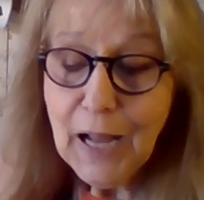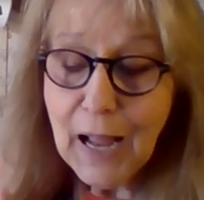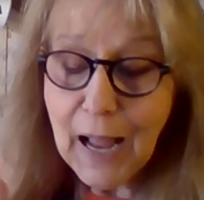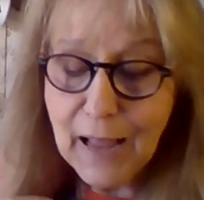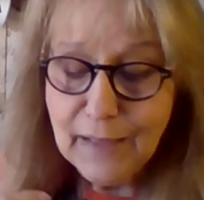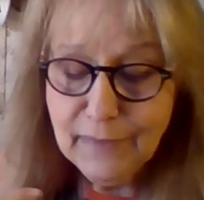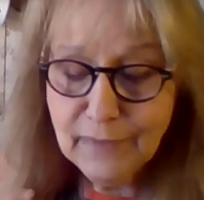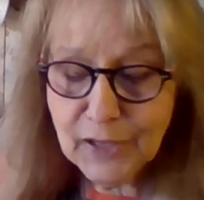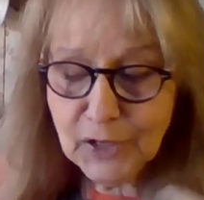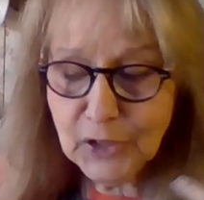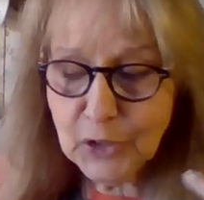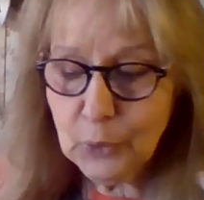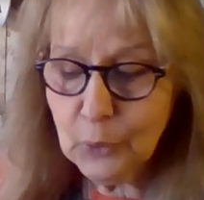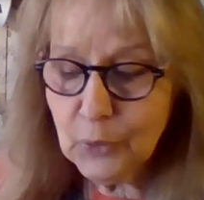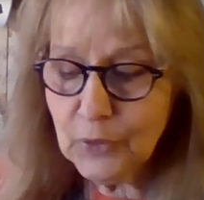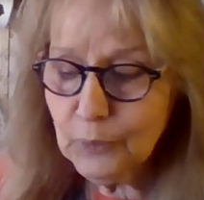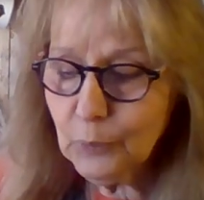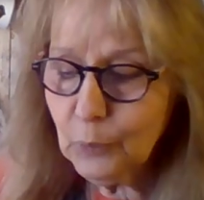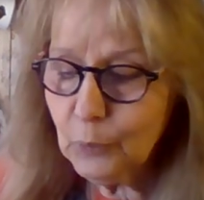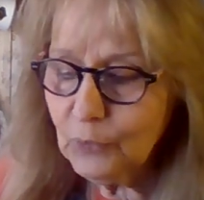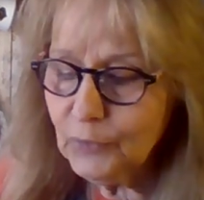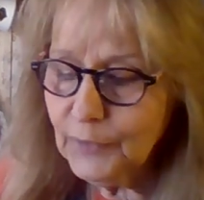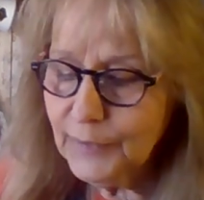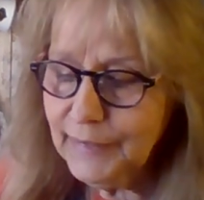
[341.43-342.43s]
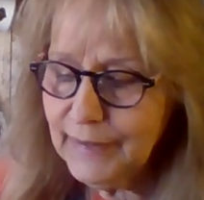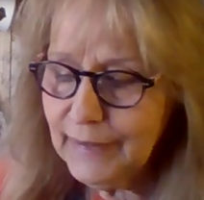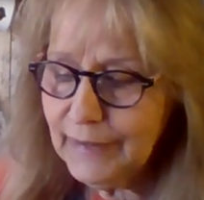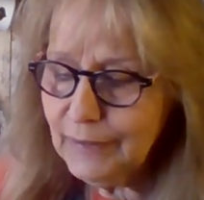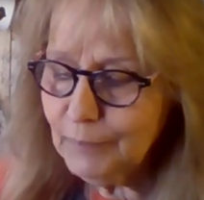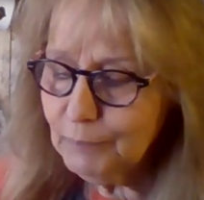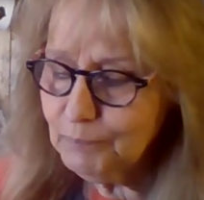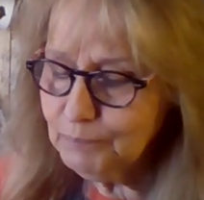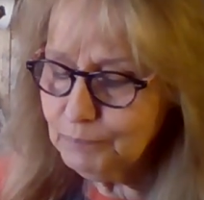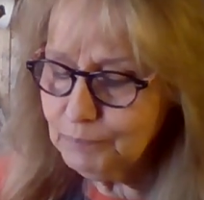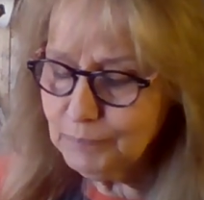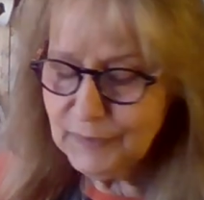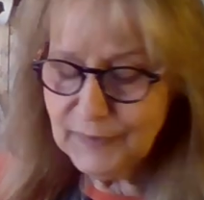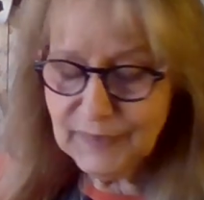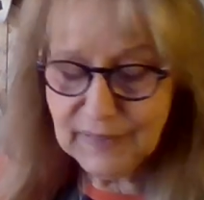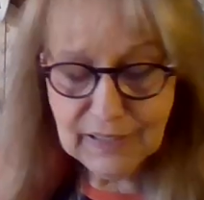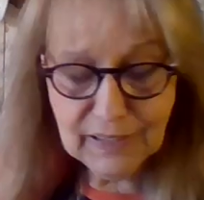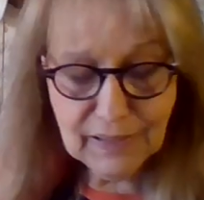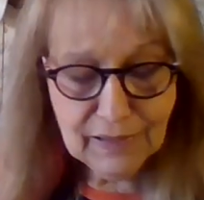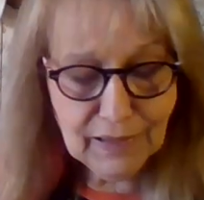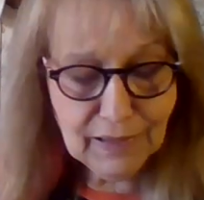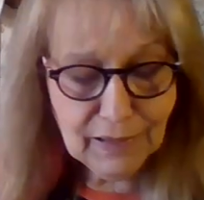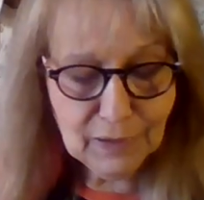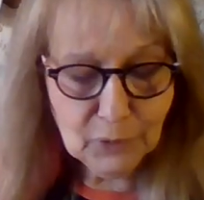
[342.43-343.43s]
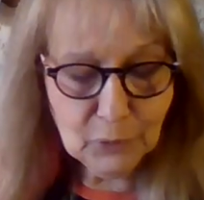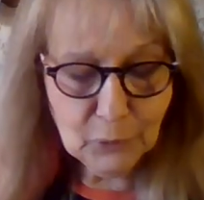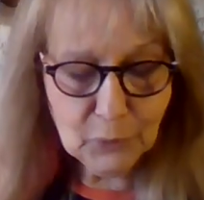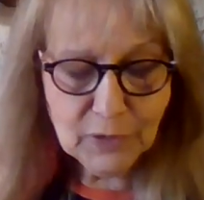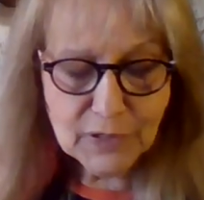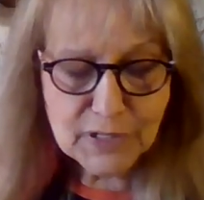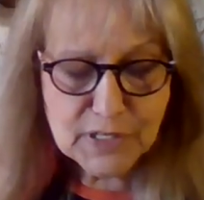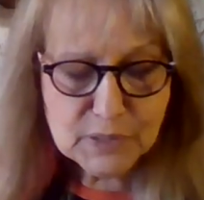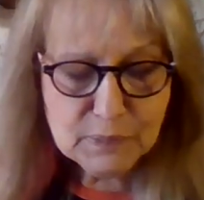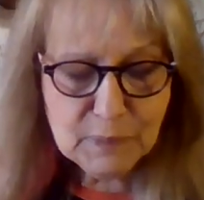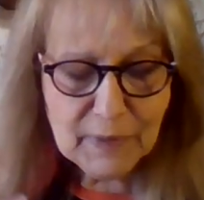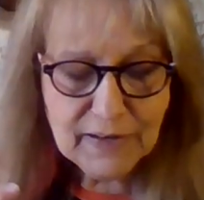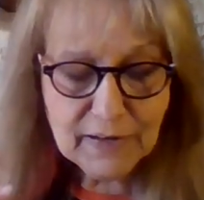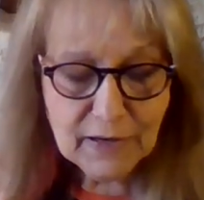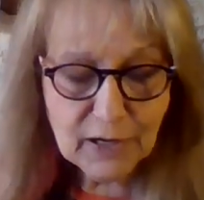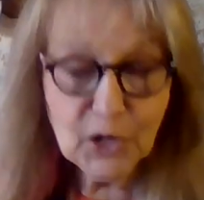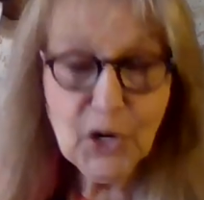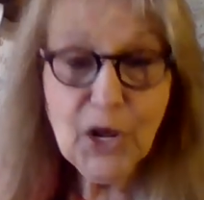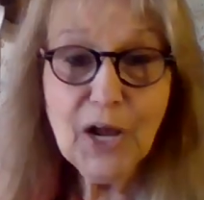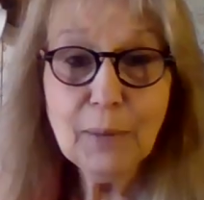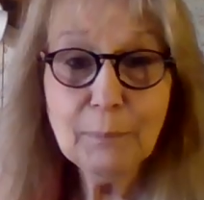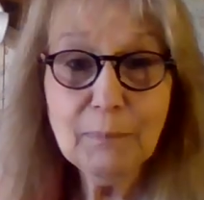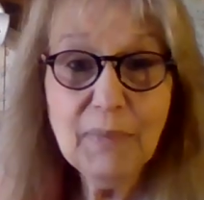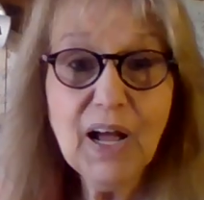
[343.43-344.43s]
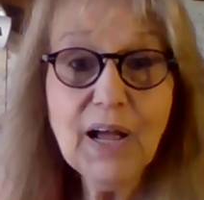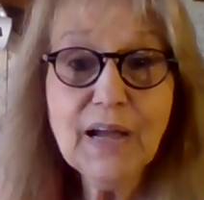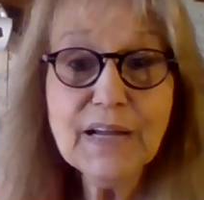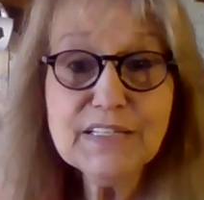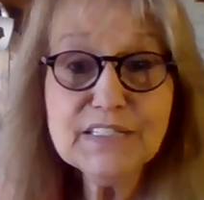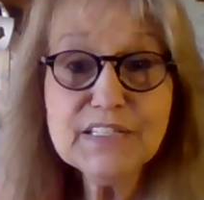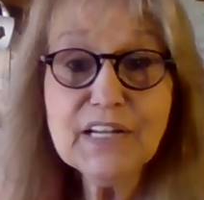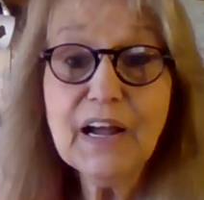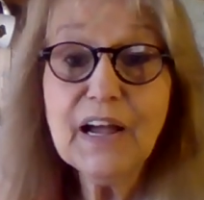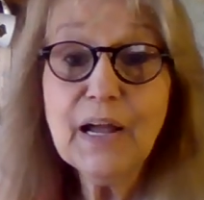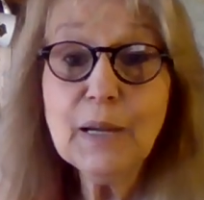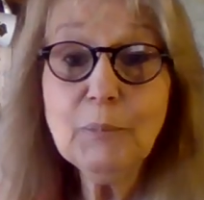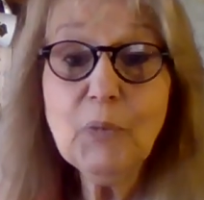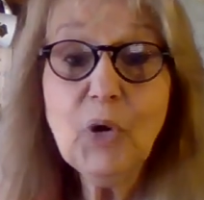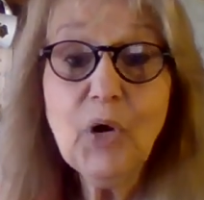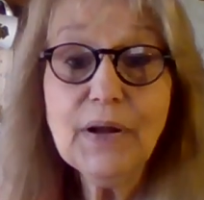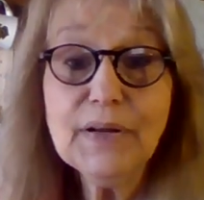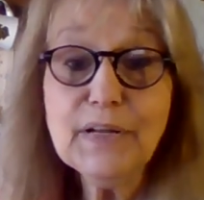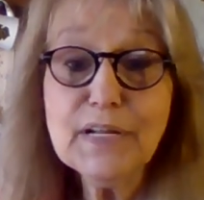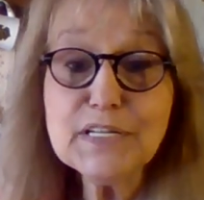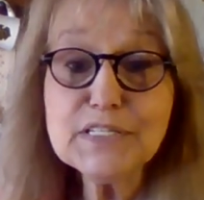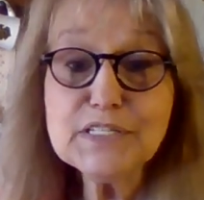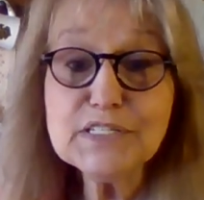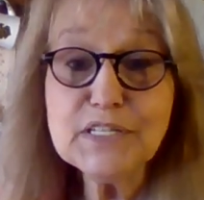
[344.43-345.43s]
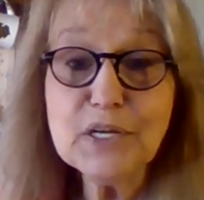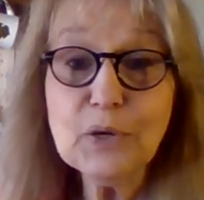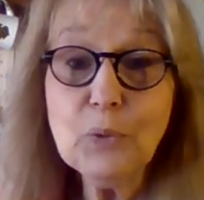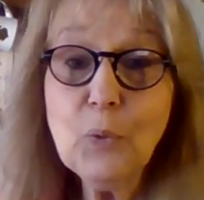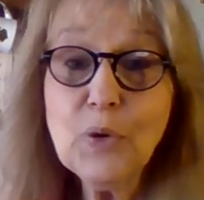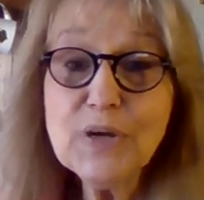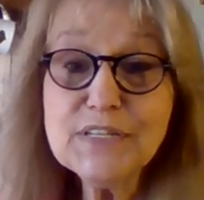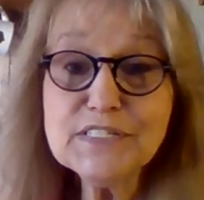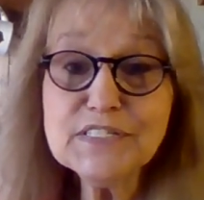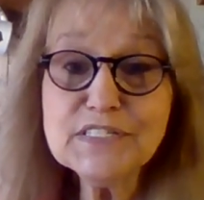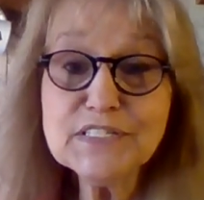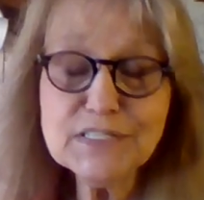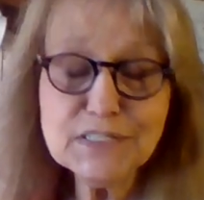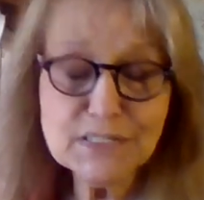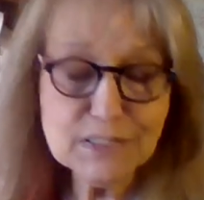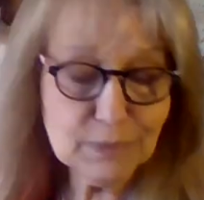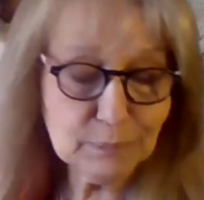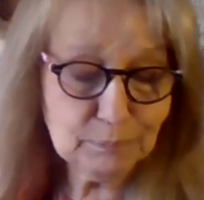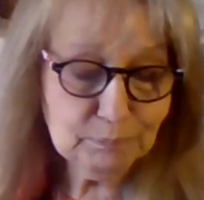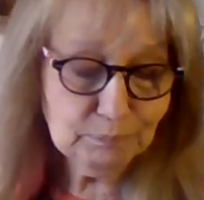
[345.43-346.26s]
I think you were really, really spending a lot of mind time on this, and it wasn't